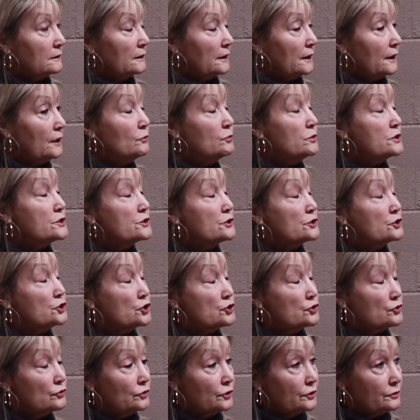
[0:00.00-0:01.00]
It was a
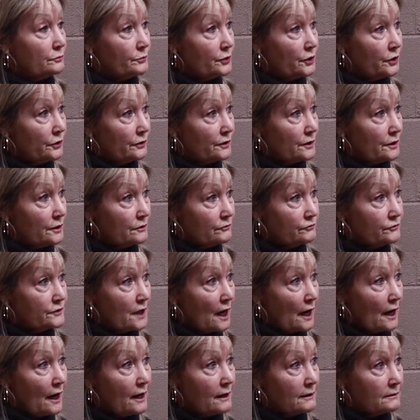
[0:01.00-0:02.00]
short period of
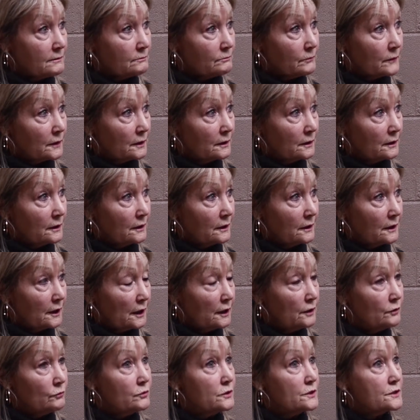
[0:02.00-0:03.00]
time.
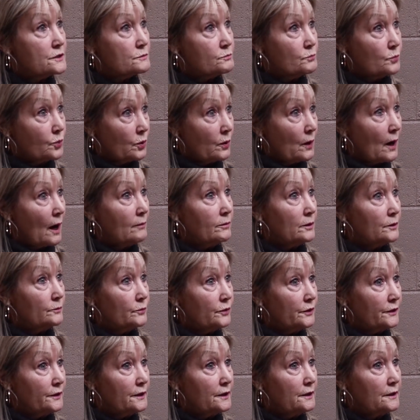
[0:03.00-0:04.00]
It was
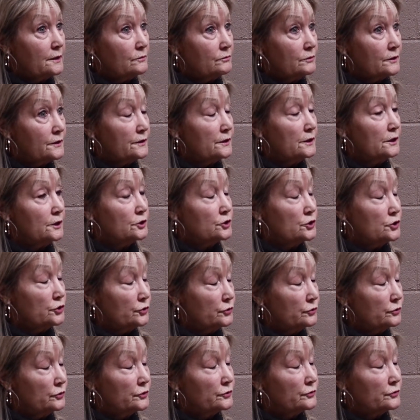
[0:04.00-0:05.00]
probably within a
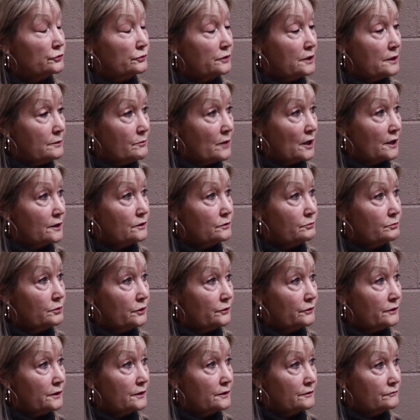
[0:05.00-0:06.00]
two or three month
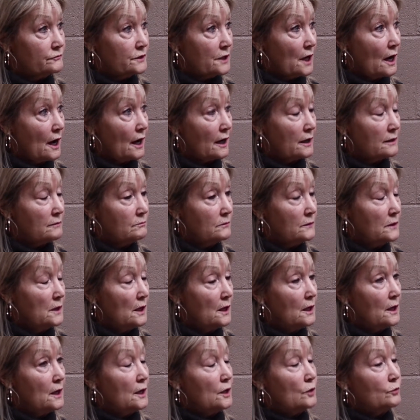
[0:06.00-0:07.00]
period of time.
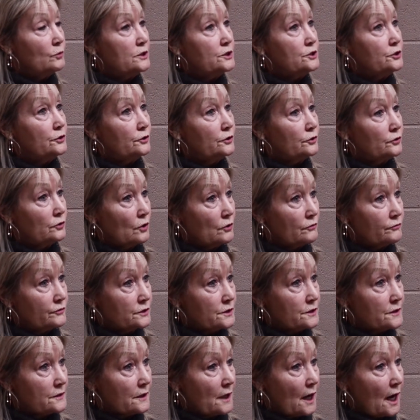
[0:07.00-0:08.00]
We took her over
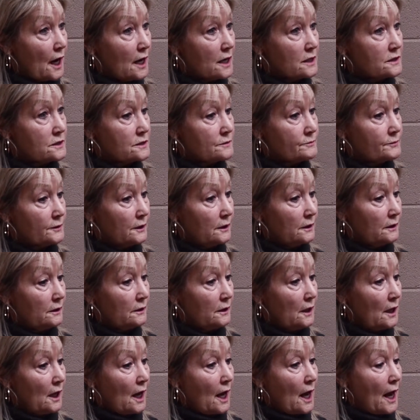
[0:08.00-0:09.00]
to the
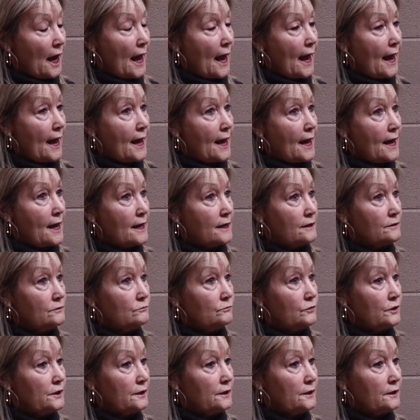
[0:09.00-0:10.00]
hospital and
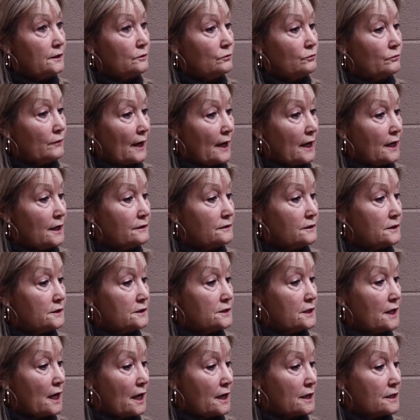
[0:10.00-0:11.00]
we ran the
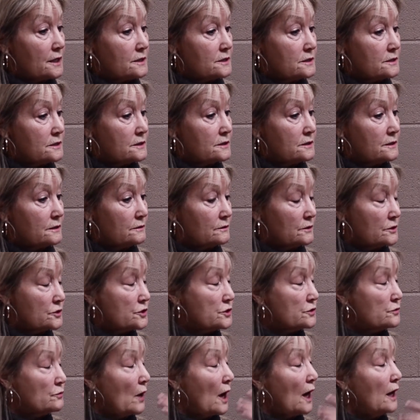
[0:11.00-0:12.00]
test, the
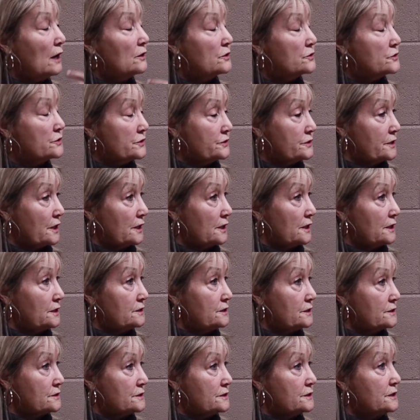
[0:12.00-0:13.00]
swallow study,
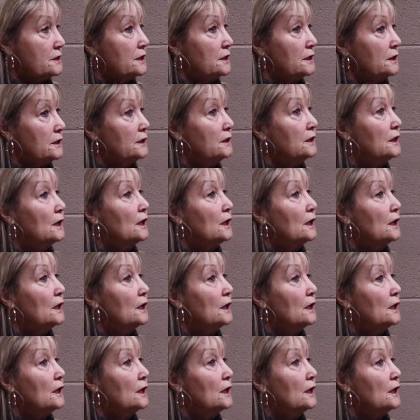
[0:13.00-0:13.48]
to see